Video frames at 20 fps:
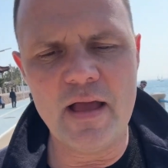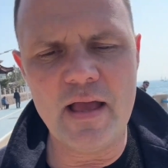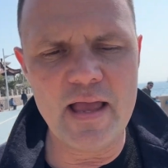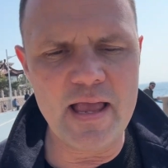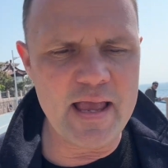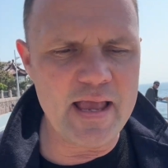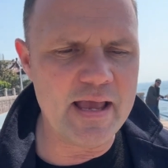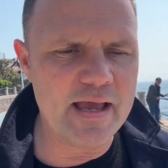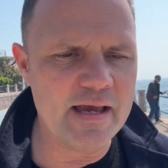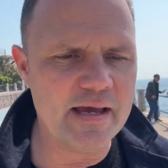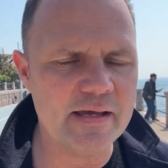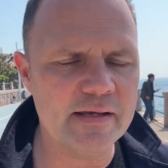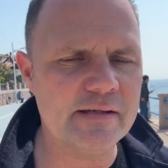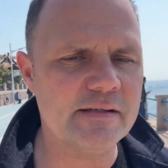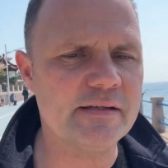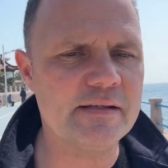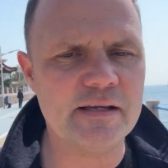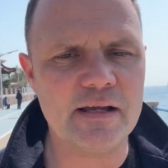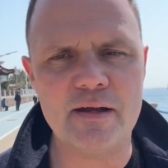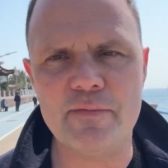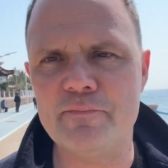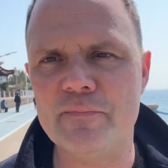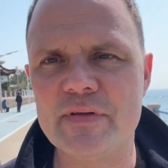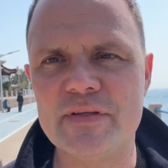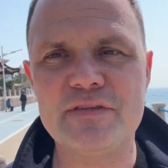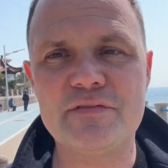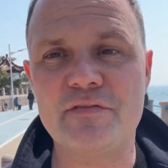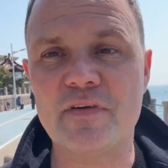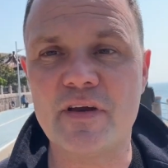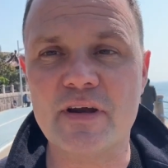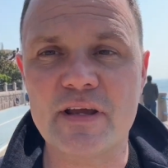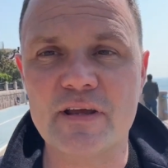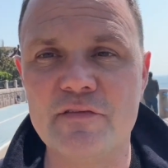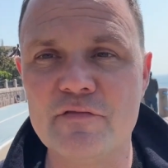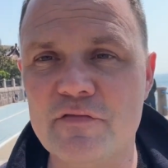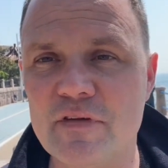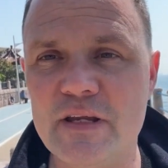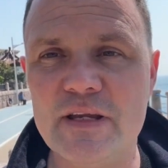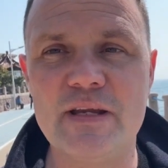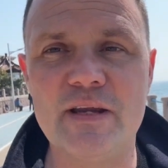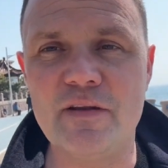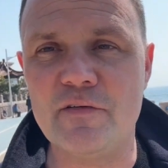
and it's very convenient.